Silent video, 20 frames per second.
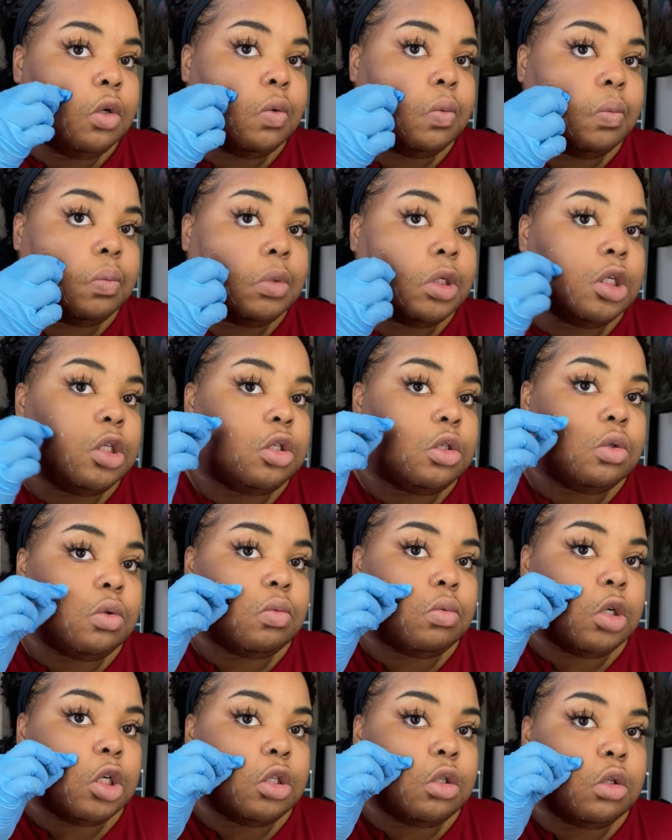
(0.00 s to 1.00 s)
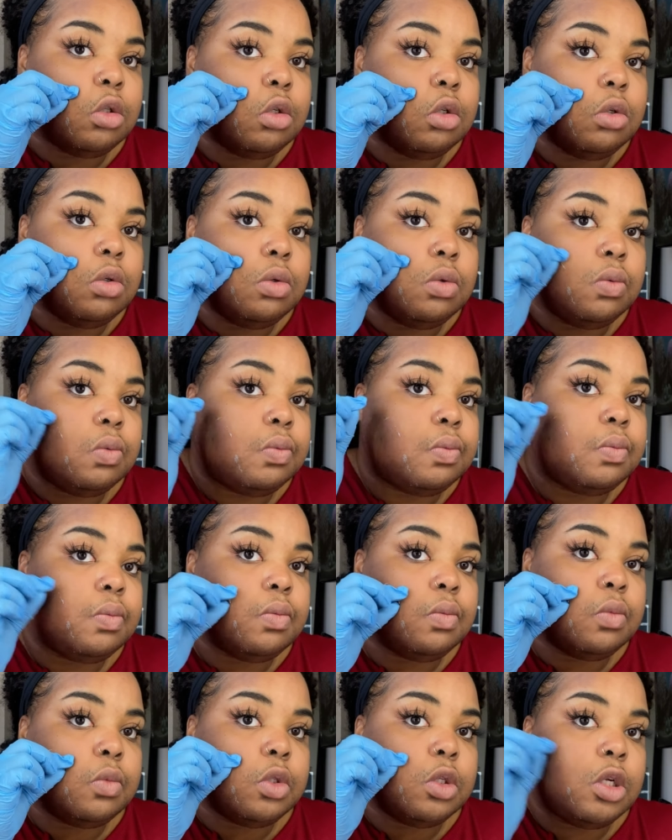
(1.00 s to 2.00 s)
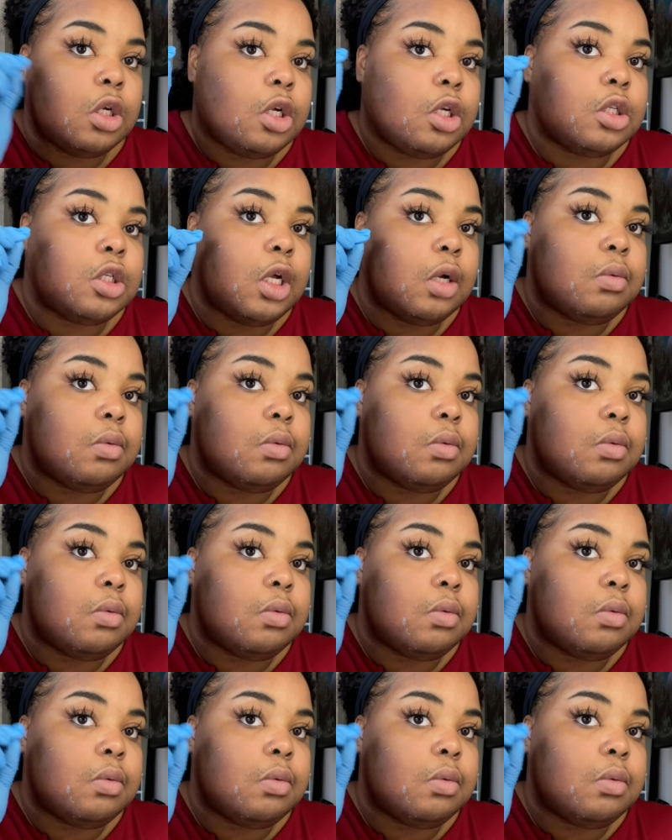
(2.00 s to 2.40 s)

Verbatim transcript: much residue as